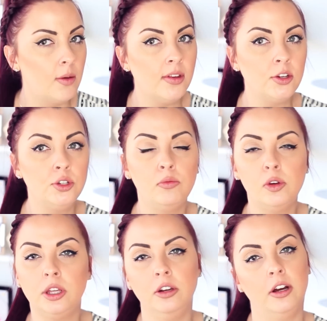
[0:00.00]
That was actually
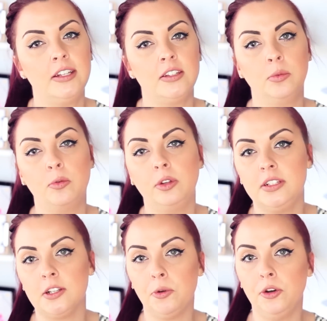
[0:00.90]
really nice. I'm not really
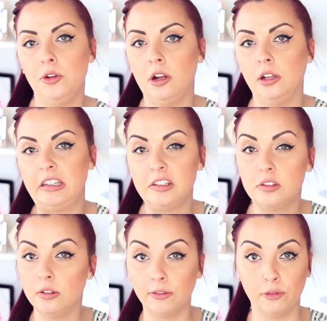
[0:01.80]
someone who clings
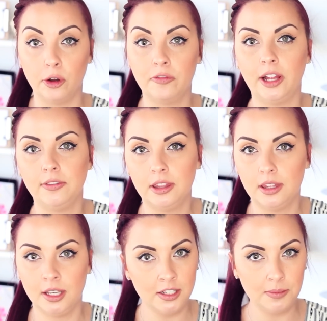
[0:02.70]
to fruit flavoured
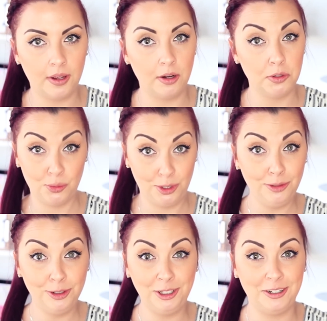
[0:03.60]
things, but it was
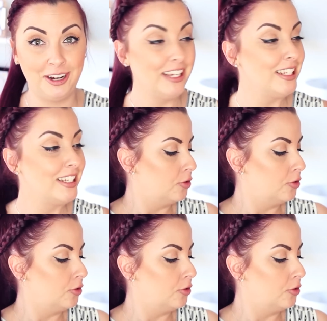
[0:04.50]
really, really nice.